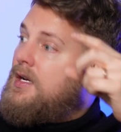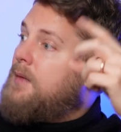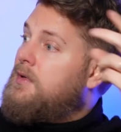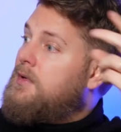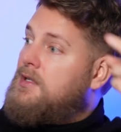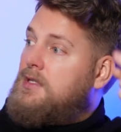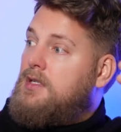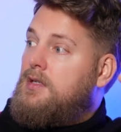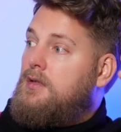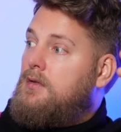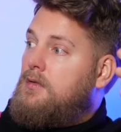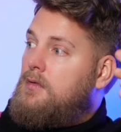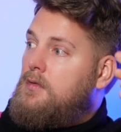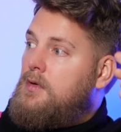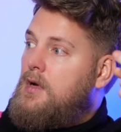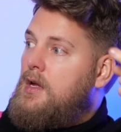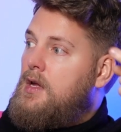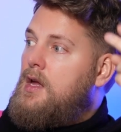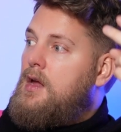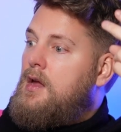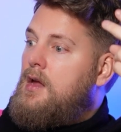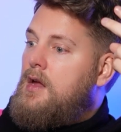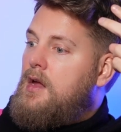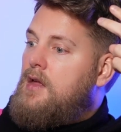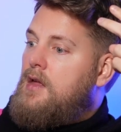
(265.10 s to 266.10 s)
two,
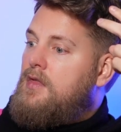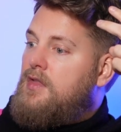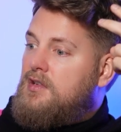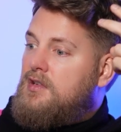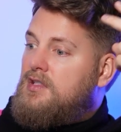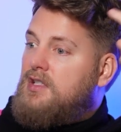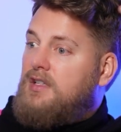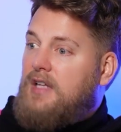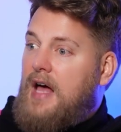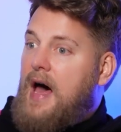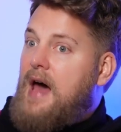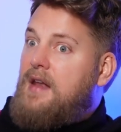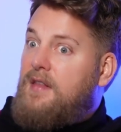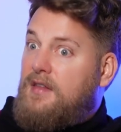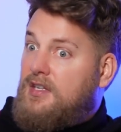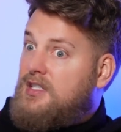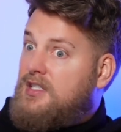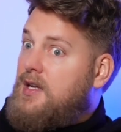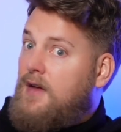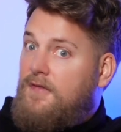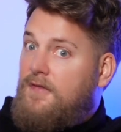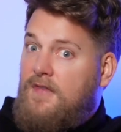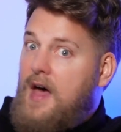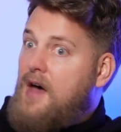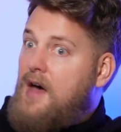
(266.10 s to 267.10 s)
there's a lot of the
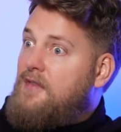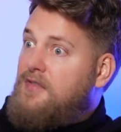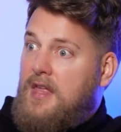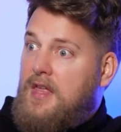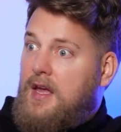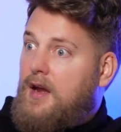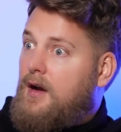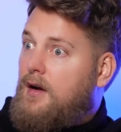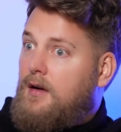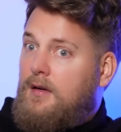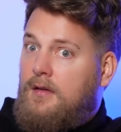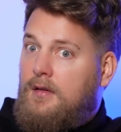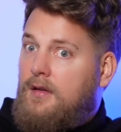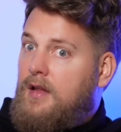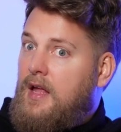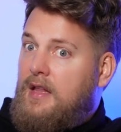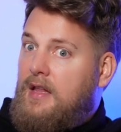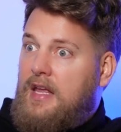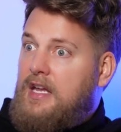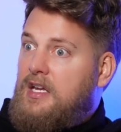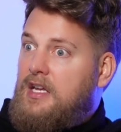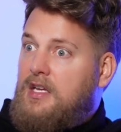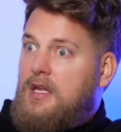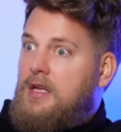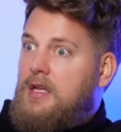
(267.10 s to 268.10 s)
stuff out there.
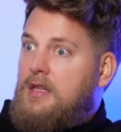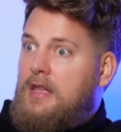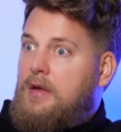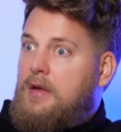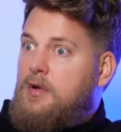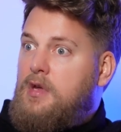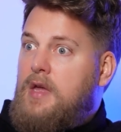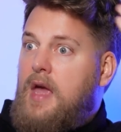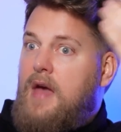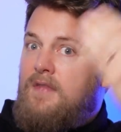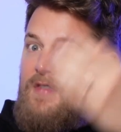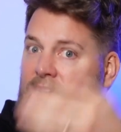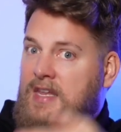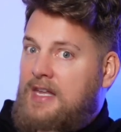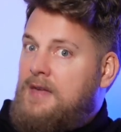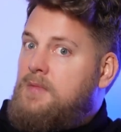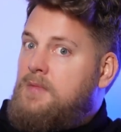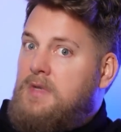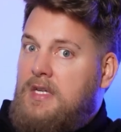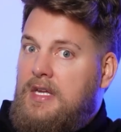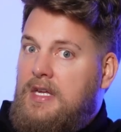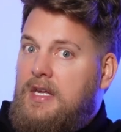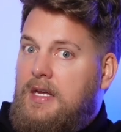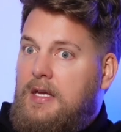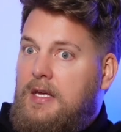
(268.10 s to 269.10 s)
Like you have an
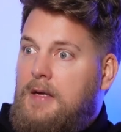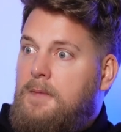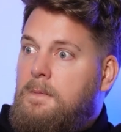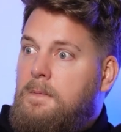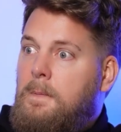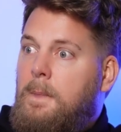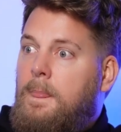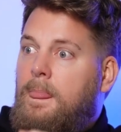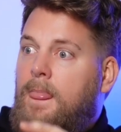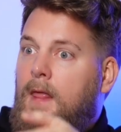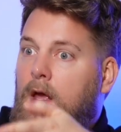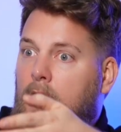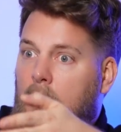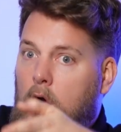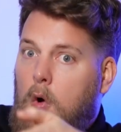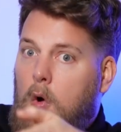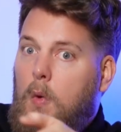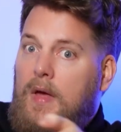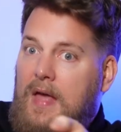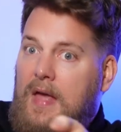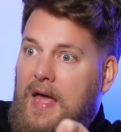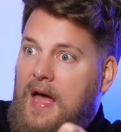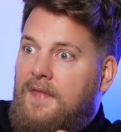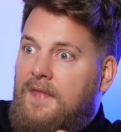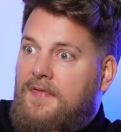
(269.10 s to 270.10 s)
MD
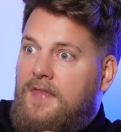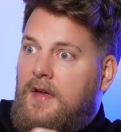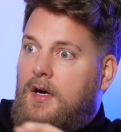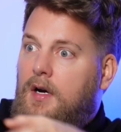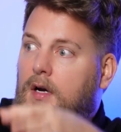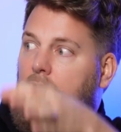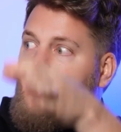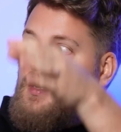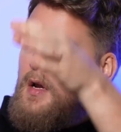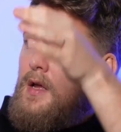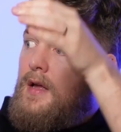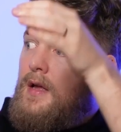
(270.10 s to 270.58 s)
going out there,